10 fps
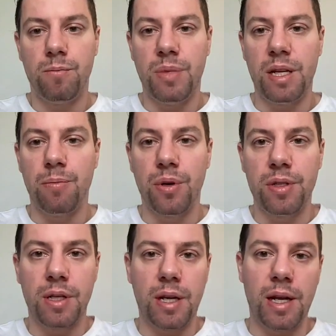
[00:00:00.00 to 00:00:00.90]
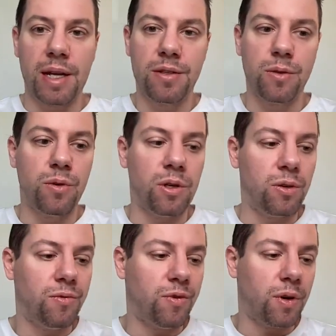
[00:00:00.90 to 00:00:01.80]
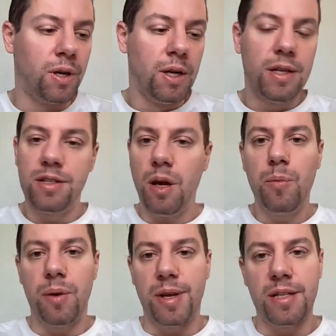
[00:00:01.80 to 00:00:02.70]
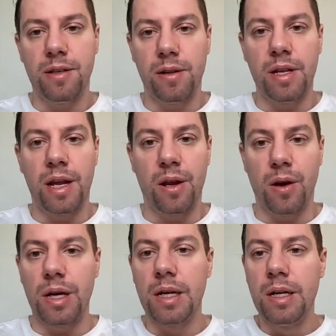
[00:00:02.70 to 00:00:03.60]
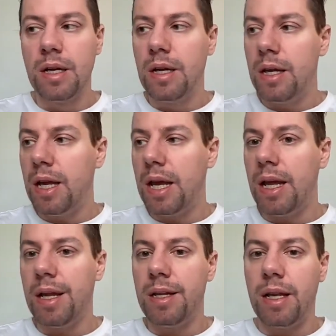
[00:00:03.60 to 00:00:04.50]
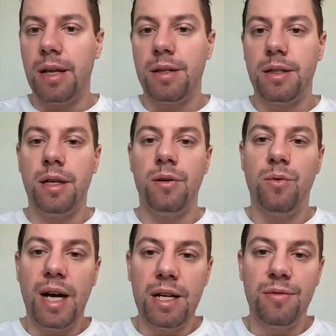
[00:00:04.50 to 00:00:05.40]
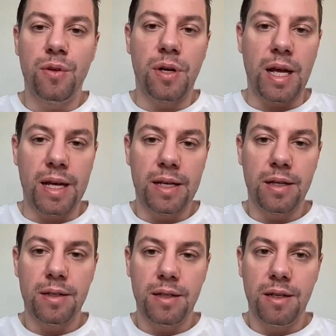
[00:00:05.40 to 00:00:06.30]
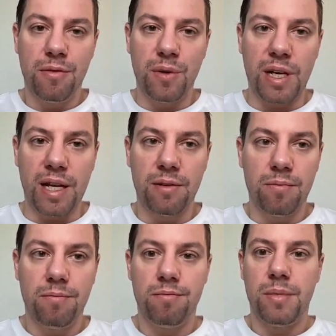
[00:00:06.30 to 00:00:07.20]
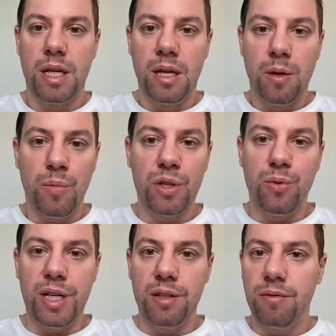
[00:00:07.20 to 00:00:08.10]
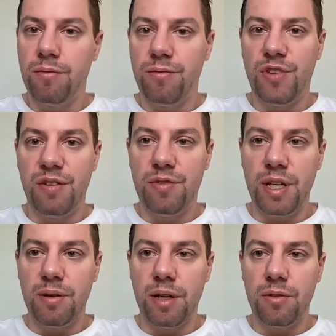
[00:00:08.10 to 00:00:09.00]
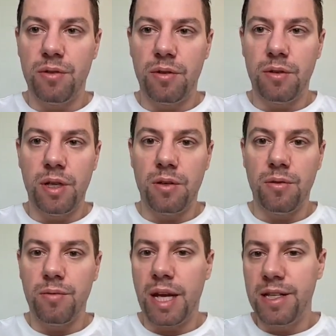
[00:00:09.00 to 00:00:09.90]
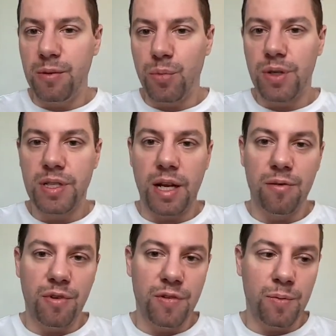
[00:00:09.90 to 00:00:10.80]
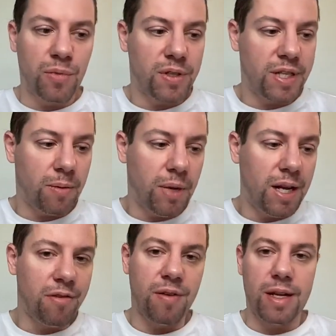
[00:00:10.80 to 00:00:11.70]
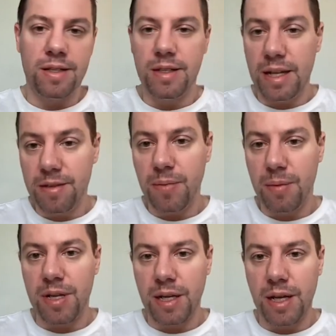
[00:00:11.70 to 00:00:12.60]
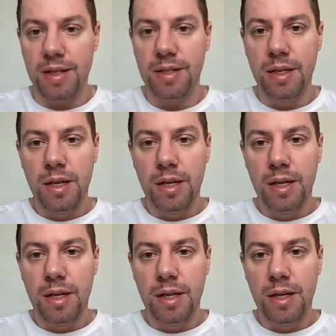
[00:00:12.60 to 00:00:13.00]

be the person that likes to go and look for supplements all day long, and and you know what, if you're like if you're like between fifteen and, you know, eighteen percent and fifteen percent body fat, that's maybe the case.